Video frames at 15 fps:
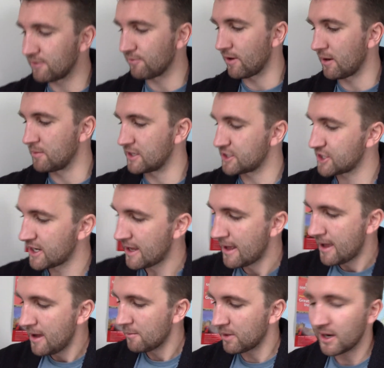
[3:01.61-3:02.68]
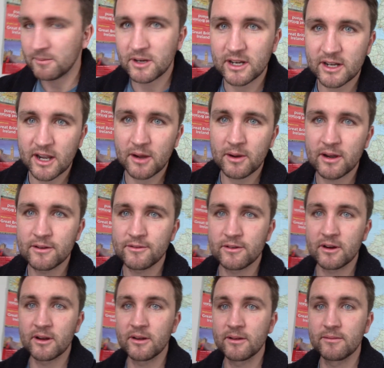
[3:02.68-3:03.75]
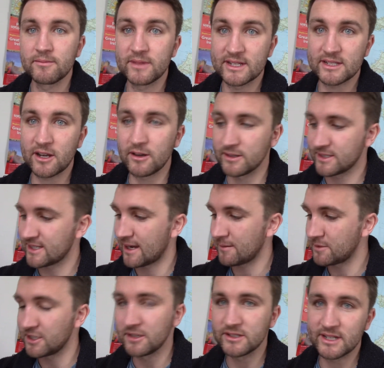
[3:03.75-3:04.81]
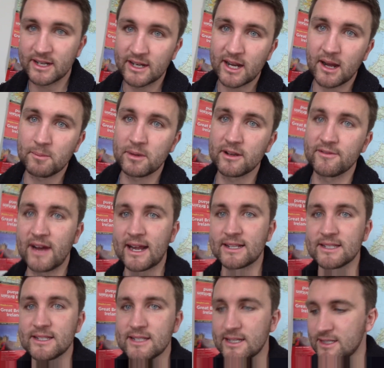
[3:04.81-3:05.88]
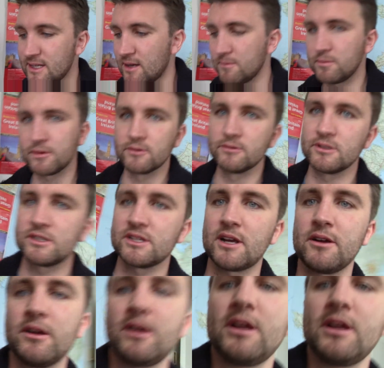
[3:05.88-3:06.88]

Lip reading: rubbish. But I'm going to go over this concept using a couple of ads as examples. So